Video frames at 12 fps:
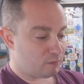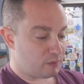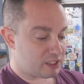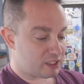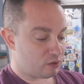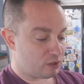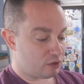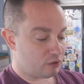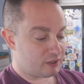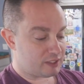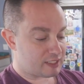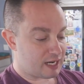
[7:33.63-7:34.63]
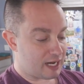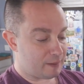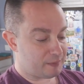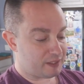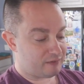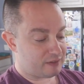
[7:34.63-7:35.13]
material. The
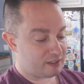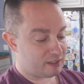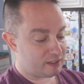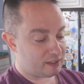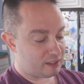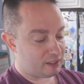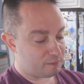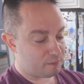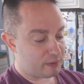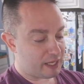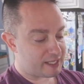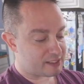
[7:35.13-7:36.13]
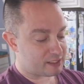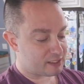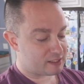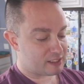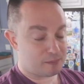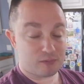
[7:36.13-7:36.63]
top, even the
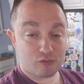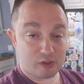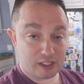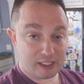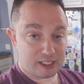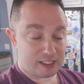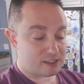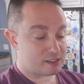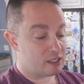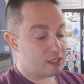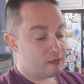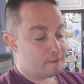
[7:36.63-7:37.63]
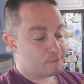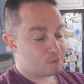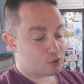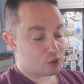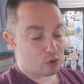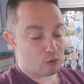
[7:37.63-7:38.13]
plastic, seems really nice.
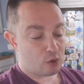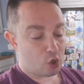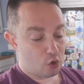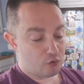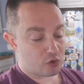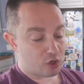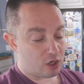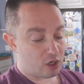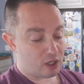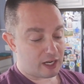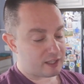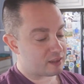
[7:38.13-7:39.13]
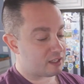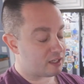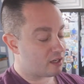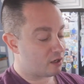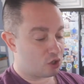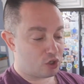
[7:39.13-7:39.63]
So overall, I
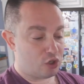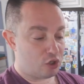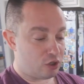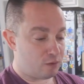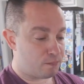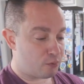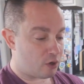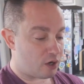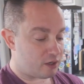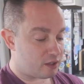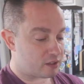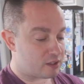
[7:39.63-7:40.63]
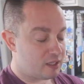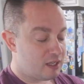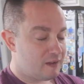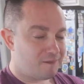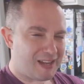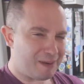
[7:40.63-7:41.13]
think good product.
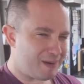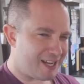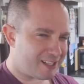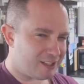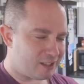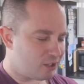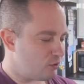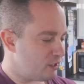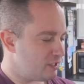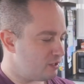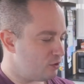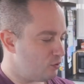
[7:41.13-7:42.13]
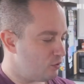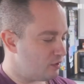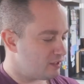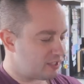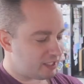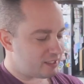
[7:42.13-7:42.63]
I'm not gonna go ahead and do
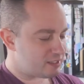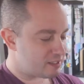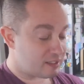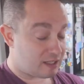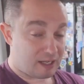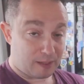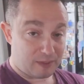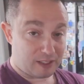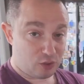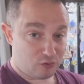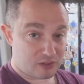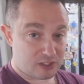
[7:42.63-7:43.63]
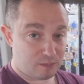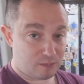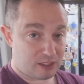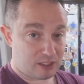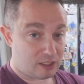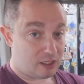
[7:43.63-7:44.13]
the test. I mean, you've seen
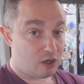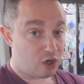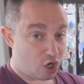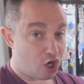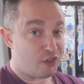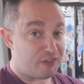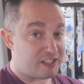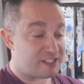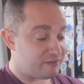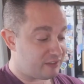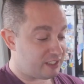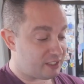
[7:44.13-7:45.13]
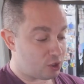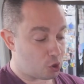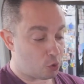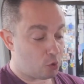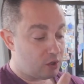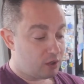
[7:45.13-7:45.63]
me on this
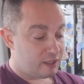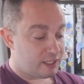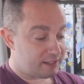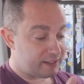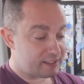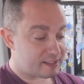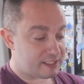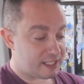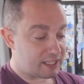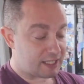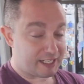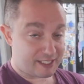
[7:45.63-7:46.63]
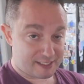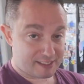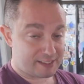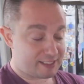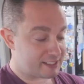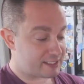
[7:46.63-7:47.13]
video hit this thing like
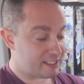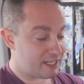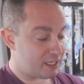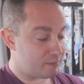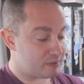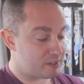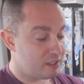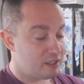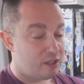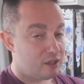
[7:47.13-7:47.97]
6 times